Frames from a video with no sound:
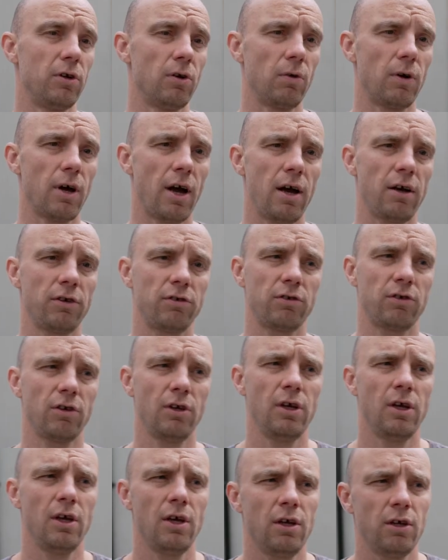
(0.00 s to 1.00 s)
no gas.
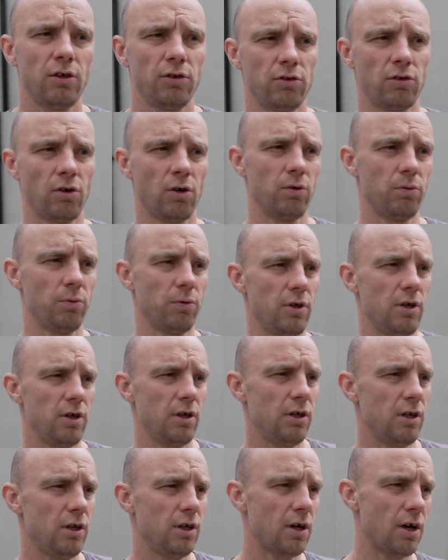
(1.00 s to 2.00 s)
So
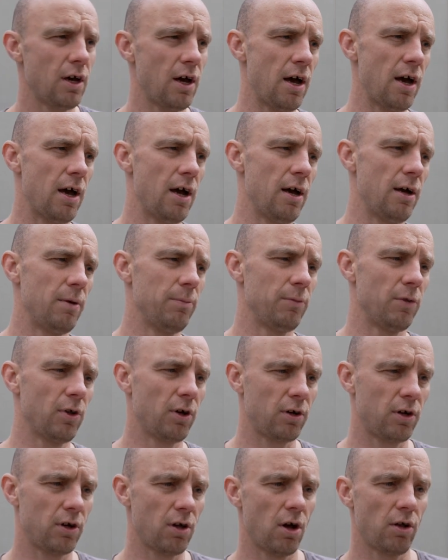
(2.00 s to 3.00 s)
the um,
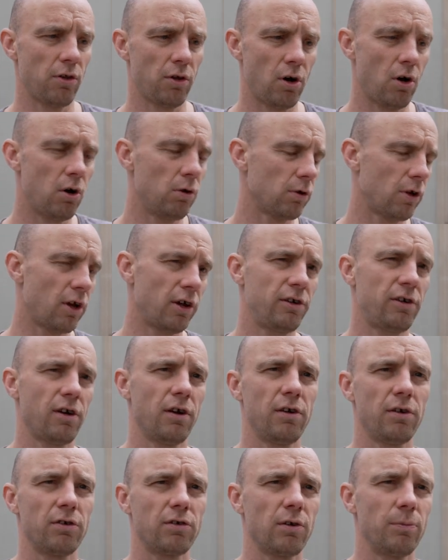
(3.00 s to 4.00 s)
the, uh, the whole
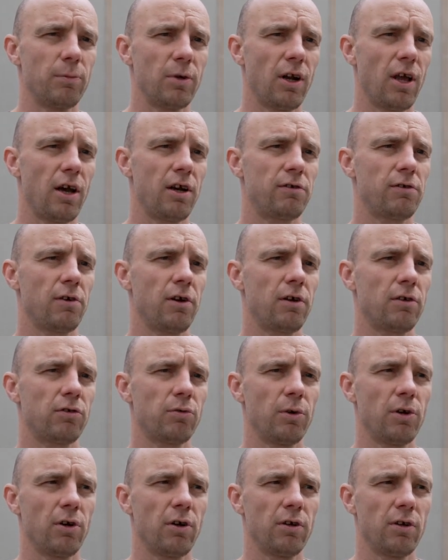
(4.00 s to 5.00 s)
kitchen is going to be electric.
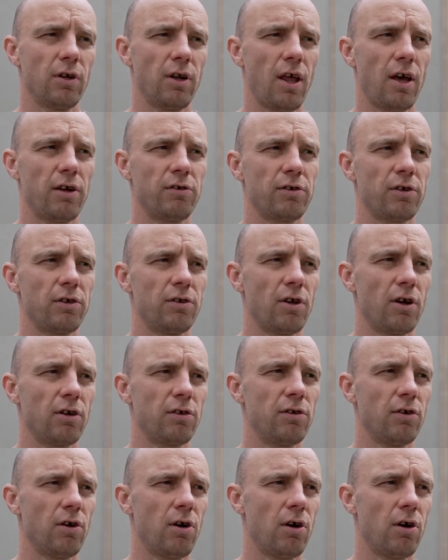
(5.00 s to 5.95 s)
So we got electric induction